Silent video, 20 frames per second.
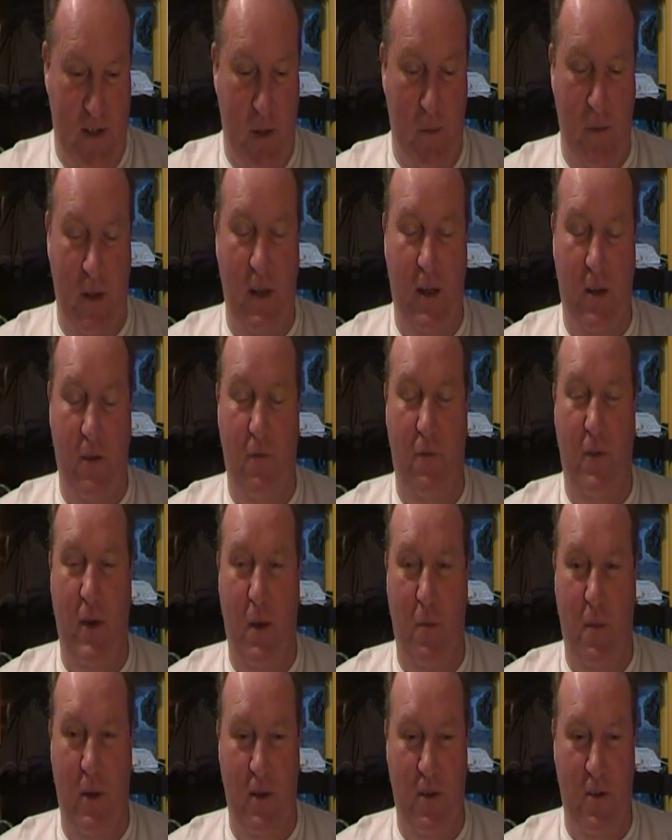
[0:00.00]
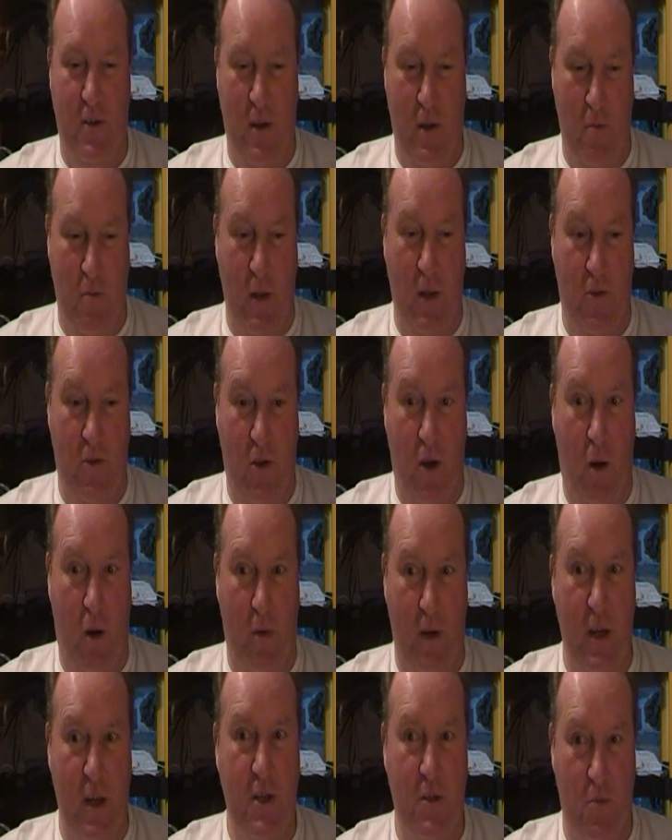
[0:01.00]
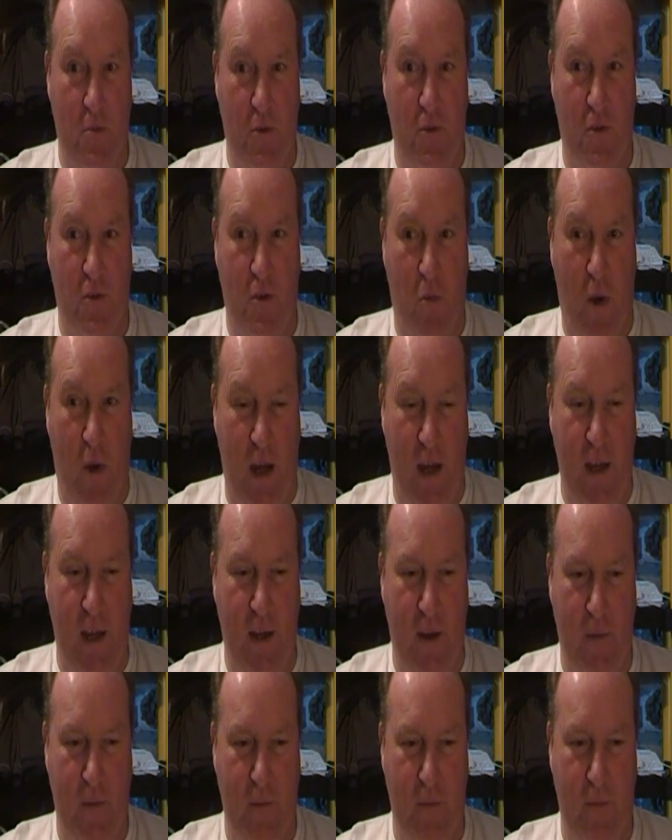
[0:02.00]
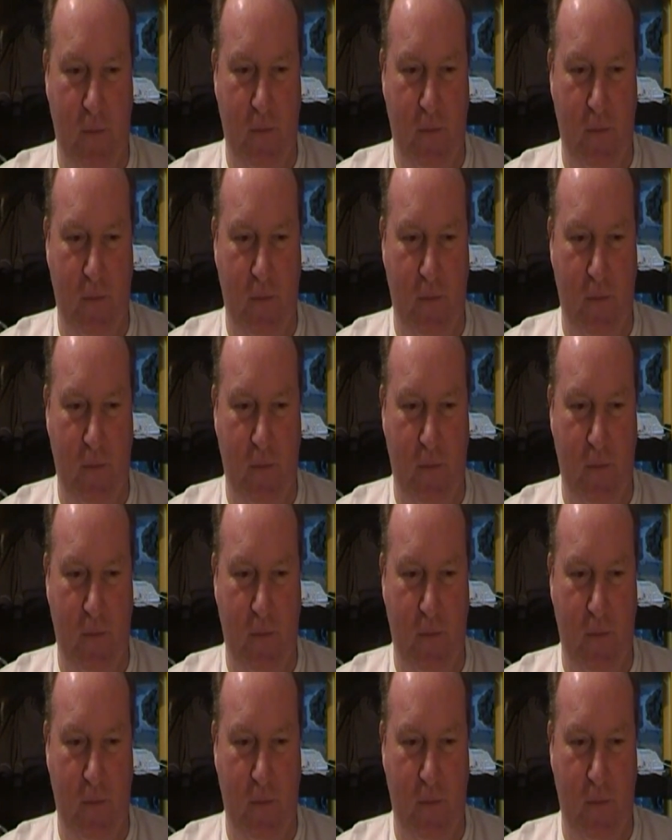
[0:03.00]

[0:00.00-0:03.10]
seemingly confirming this military operation was underway,